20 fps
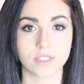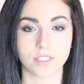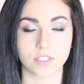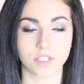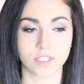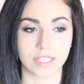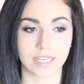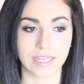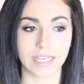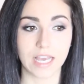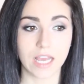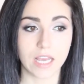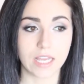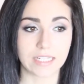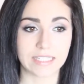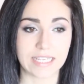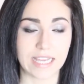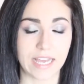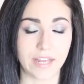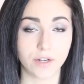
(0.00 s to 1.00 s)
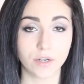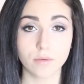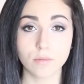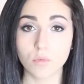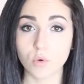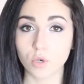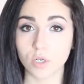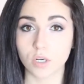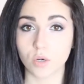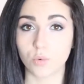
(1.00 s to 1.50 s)
There's like 10 or
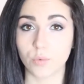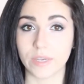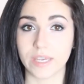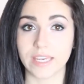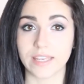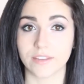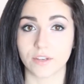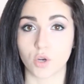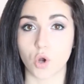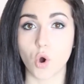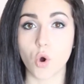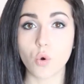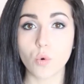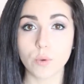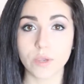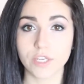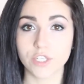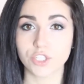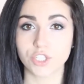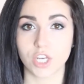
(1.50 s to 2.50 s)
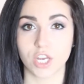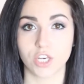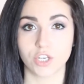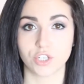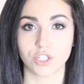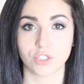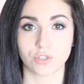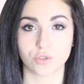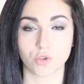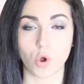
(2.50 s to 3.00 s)
more a week. They're always
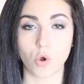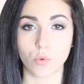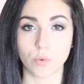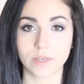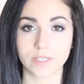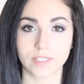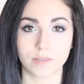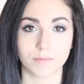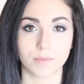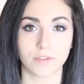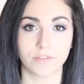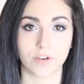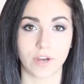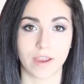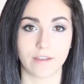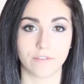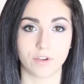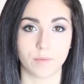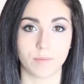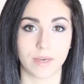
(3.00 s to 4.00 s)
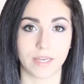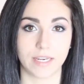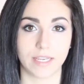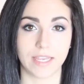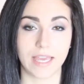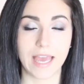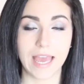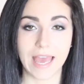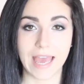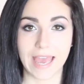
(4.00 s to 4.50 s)
changing. There's always something for
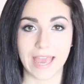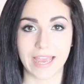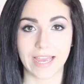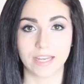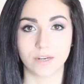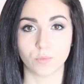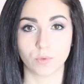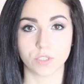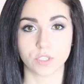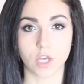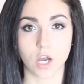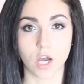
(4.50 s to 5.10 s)
everybody. And what's